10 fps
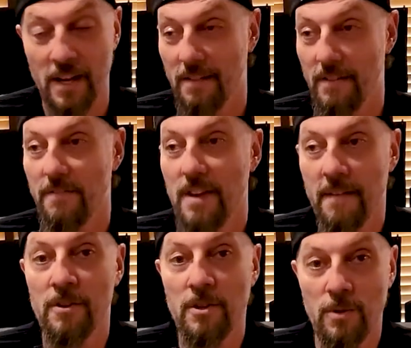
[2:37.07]
They've
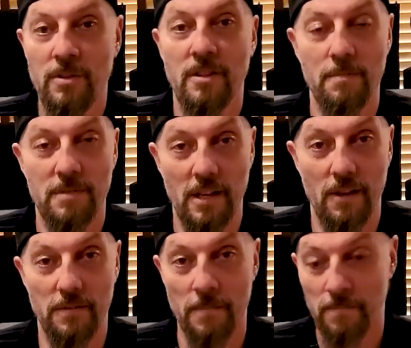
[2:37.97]
never used it
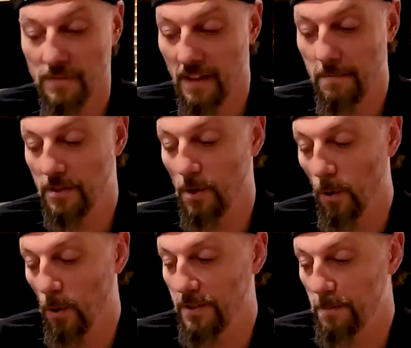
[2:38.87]
themselves. They've been
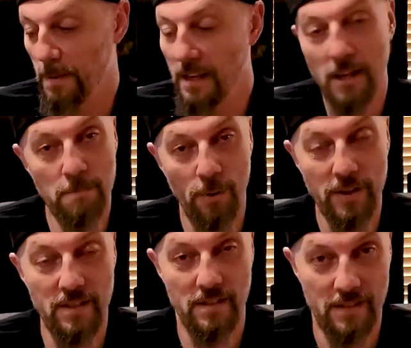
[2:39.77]
told speaking
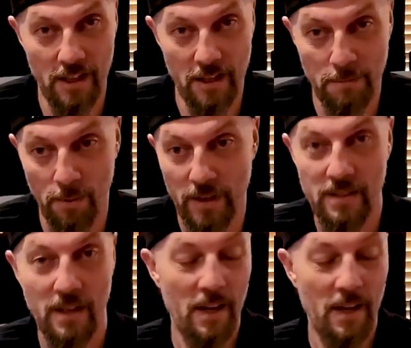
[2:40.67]
points and selling points.